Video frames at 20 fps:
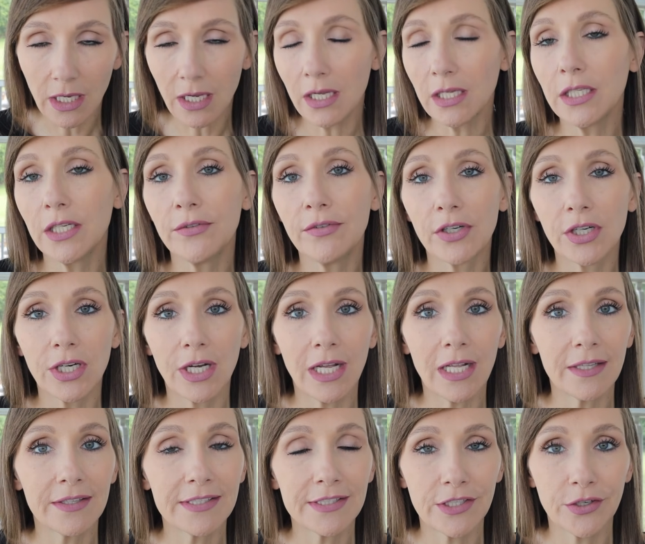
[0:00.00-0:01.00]
all over
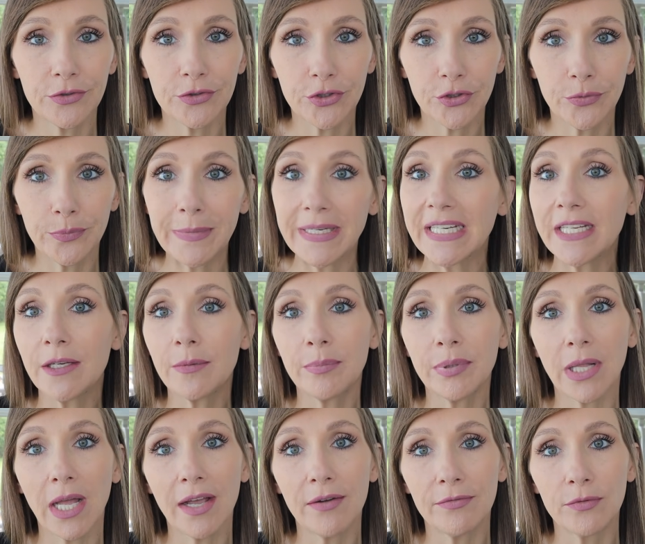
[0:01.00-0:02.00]
all the social media
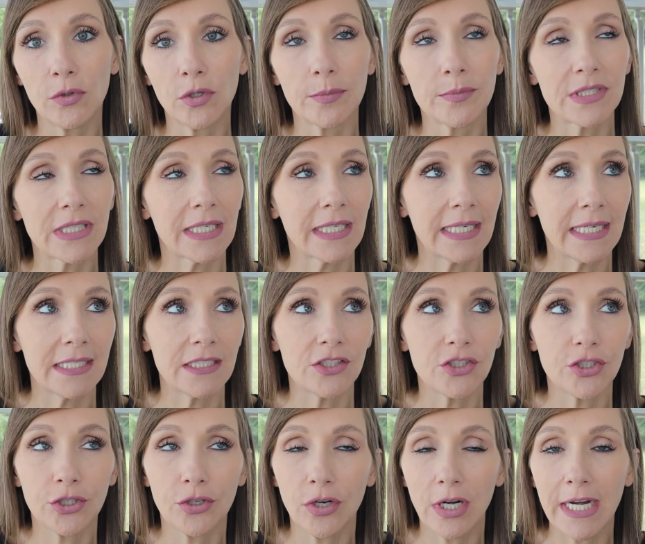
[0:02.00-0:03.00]
platforms like
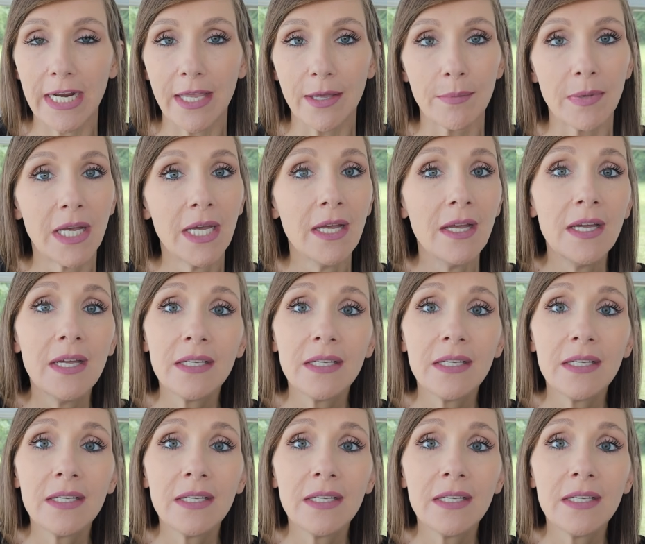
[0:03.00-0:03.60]
Instagram,